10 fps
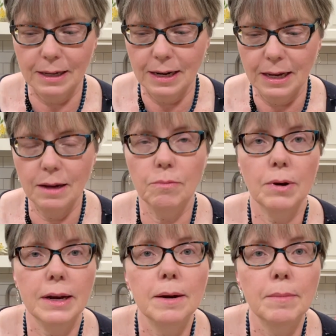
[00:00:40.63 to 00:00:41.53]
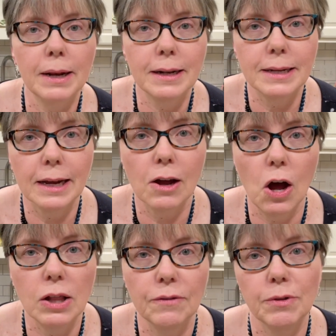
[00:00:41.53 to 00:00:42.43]
and he wanted me to take
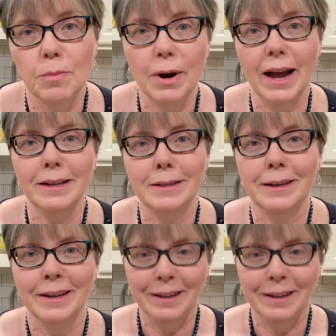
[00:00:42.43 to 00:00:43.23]
all of the brass.